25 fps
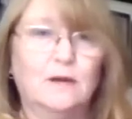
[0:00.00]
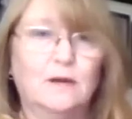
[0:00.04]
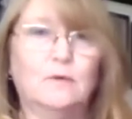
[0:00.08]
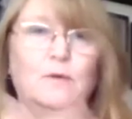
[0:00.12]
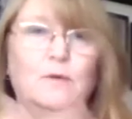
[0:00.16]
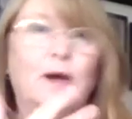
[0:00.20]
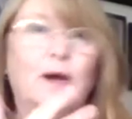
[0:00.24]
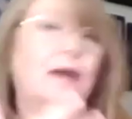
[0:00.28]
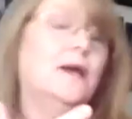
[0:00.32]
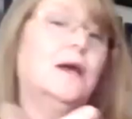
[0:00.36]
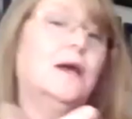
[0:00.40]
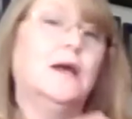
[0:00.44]

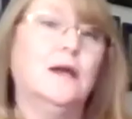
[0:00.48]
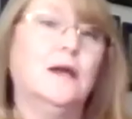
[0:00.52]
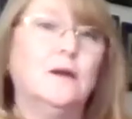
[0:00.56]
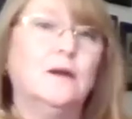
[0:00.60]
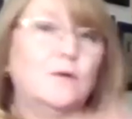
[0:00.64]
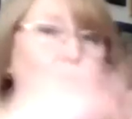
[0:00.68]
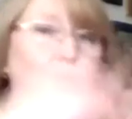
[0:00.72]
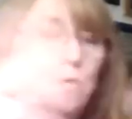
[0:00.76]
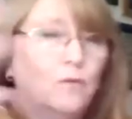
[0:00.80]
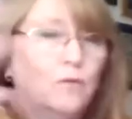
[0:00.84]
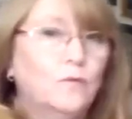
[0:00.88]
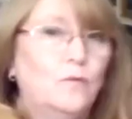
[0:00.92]
Why
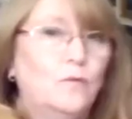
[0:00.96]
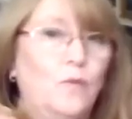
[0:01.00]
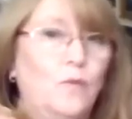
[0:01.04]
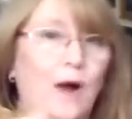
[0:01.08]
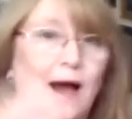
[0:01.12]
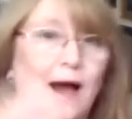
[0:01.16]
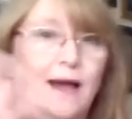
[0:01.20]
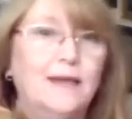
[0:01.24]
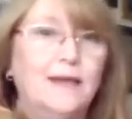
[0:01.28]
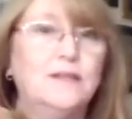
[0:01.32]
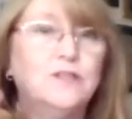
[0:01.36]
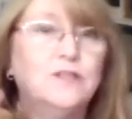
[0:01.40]

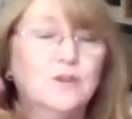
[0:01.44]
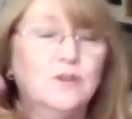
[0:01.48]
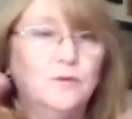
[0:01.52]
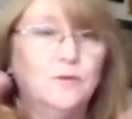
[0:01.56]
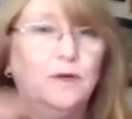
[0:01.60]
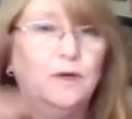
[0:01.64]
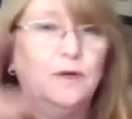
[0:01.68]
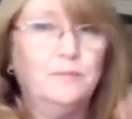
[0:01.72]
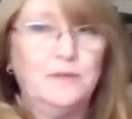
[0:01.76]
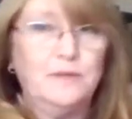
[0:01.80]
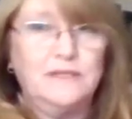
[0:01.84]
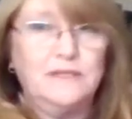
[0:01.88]
why do
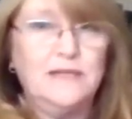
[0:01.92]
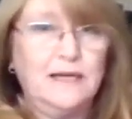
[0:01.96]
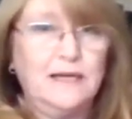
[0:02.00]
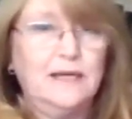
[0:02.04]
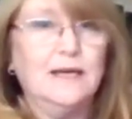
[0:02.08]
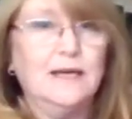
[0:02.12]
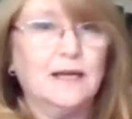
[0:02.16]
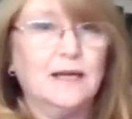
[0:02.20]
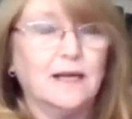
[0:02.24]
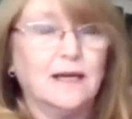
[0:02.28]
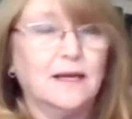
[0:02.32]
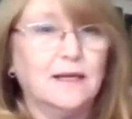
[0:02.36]
we
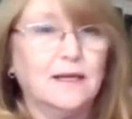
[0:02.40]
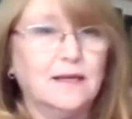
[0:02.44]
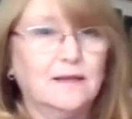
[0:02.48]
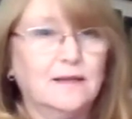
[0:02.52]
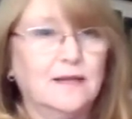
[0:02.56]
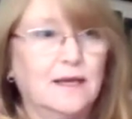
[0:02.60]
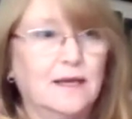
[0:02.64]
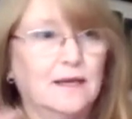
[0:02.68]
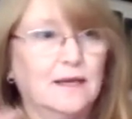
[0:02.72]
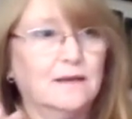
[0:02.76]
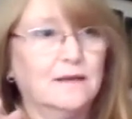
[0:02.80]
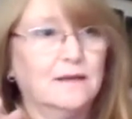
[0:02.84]
particularly
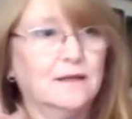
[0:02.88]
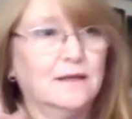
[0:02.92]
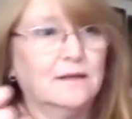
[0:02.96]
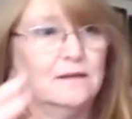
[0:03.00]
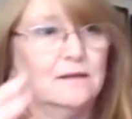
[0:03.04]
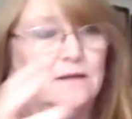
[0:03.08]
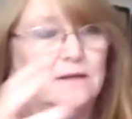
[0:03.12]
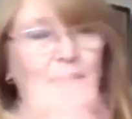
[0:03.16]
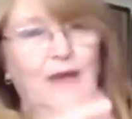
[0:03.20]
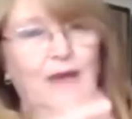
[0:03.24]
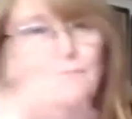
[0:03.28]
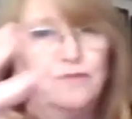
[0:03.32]
think that
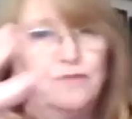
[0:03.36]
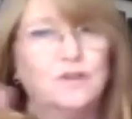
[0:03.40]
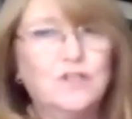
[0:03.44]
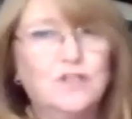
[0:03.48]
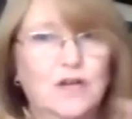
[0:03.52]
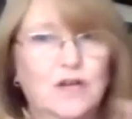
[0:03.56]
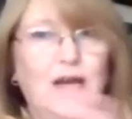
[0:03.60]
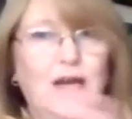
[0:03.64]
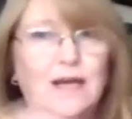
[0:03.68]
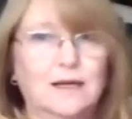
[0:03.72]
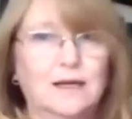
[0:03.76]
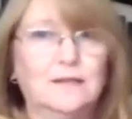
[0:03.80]
every
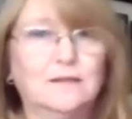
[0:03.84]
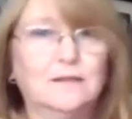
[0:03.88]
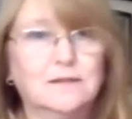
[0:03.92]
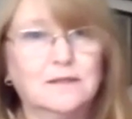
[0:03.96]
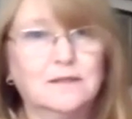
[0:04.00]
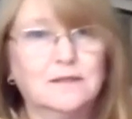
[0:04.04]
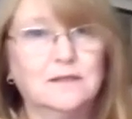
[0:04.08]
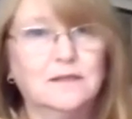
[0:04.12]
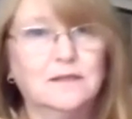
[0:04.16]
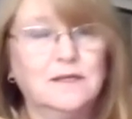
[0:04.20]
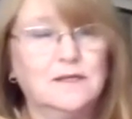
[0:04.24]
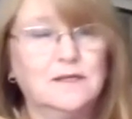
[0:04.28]
child
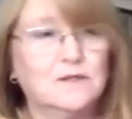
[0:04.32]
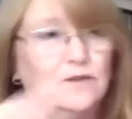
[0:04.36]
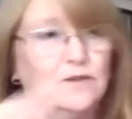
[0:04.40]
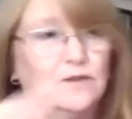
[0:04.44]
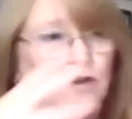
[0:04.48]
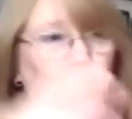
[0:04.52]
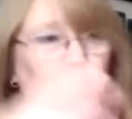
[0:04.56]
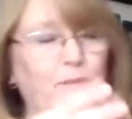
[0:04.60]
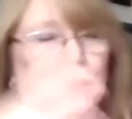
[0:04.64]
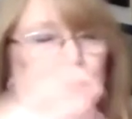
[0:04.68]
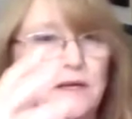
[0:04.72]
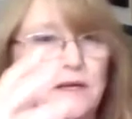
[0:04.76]
is
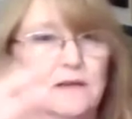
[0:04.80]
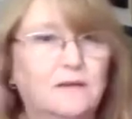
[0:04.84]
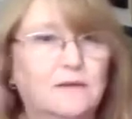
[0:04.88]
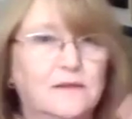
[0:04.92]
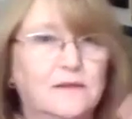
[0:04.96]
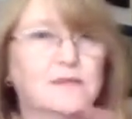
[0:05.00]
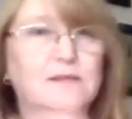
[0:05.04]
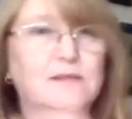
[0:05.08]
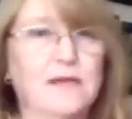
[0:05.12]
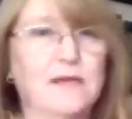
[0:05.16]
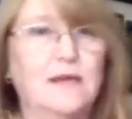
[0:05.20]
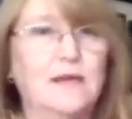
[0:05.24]
going to be at the
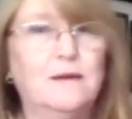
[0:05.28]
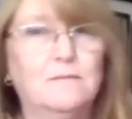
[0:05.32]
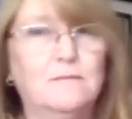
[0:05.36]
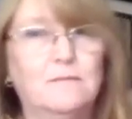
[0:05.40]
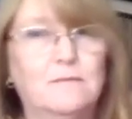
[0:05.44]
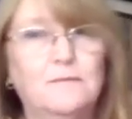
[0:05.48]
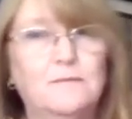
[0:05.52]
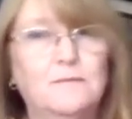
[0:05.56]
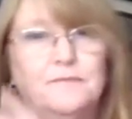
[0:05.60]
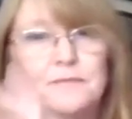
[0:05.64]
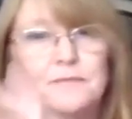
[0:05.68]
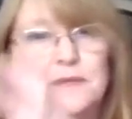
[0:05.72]

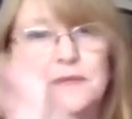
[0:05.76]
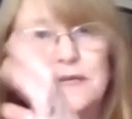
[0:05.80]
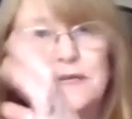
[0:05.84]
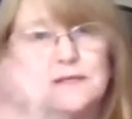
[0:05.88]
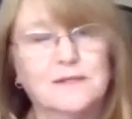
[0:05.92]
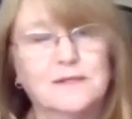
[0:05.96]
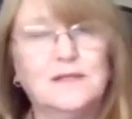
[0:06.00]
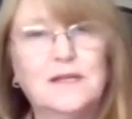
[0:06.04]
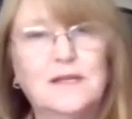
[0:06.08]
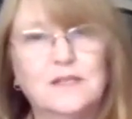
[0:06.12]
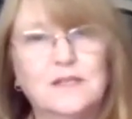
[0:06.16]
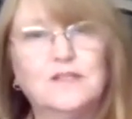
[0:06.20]
same
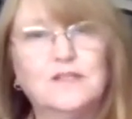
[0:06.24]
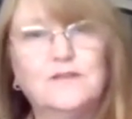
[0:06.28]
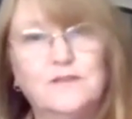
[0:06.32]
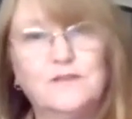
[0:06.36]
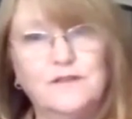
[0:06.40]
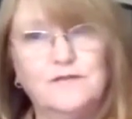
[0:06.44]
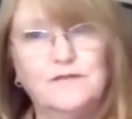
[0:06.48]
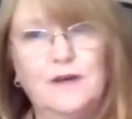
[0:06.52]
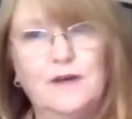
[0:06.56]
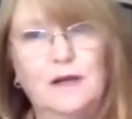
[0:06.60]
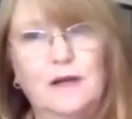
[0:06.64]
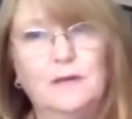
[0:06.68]
stage of
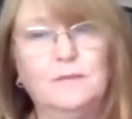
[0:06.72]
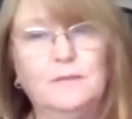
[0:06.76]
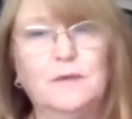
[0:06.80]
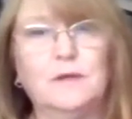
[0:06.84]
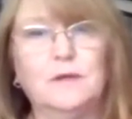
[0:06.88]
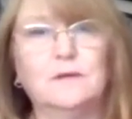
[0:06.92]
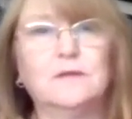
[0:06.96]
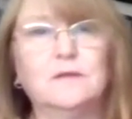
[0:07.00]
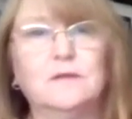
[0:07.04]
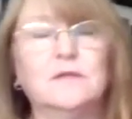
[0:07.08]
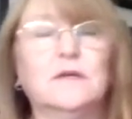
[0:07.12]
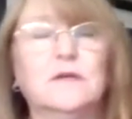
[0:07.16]

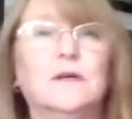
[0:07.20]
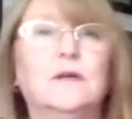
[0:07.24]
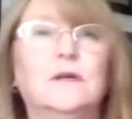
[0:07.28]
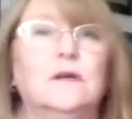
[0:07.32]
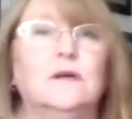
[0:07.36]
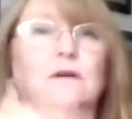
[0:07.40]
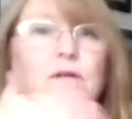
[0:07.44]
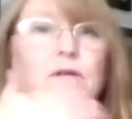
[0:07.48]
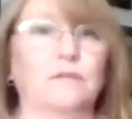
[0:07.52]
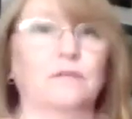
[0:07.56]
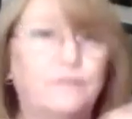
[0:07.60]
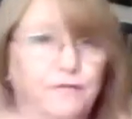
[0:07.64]
development
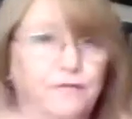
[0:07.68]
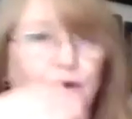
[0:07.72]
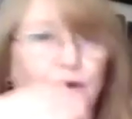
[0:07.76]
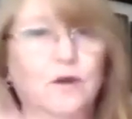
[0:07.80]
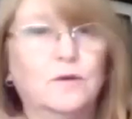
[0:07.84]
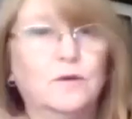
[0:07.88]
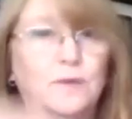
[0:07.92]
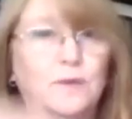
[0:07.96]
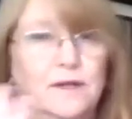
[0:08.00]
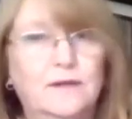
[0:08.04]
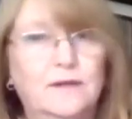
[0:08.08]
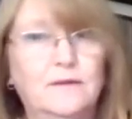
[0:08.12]

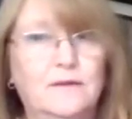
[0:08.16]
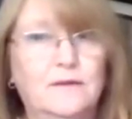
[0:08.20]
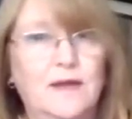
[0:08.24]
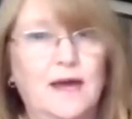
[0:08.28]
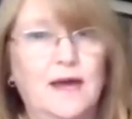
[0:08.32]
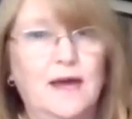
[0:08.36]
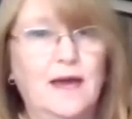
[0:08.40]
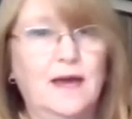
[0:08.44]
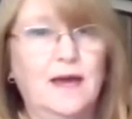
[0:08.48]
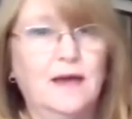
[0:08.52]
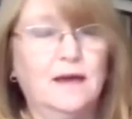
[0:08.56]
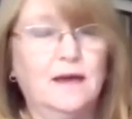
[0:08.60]
following
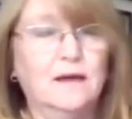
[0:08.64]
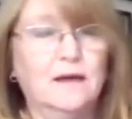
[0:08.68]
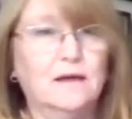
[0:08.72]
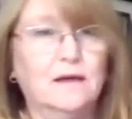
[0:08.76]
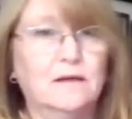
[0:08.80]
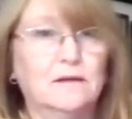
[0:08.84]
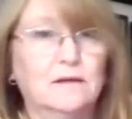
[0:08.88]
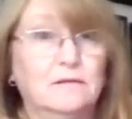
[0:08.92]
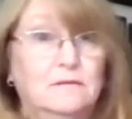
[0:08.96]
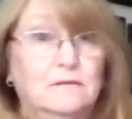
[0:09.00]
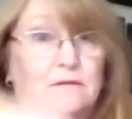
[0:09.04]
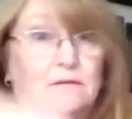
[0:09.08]
their
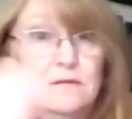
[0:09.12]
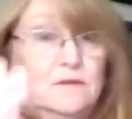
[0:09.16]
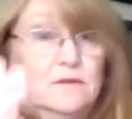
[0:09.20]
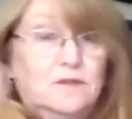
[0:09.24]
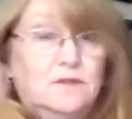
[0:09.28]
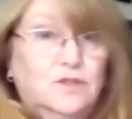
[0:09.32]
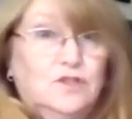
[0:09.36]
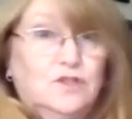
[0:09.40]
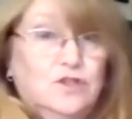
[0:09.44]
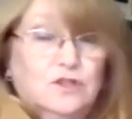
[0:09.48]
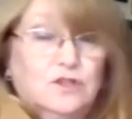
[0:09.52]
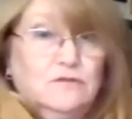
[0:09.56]

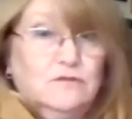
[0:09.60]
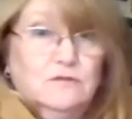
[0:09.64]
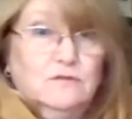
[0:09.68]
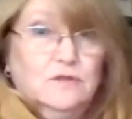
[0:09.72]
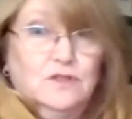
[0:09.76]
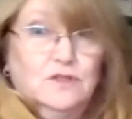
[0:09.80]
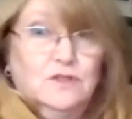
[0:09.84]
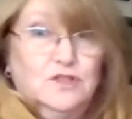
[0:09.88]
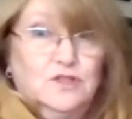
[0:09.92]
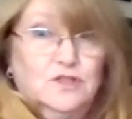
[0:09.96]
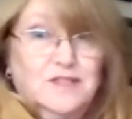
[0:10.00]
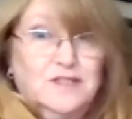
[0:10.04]

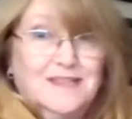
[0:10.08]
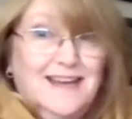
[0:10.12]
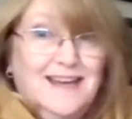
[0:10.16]
just their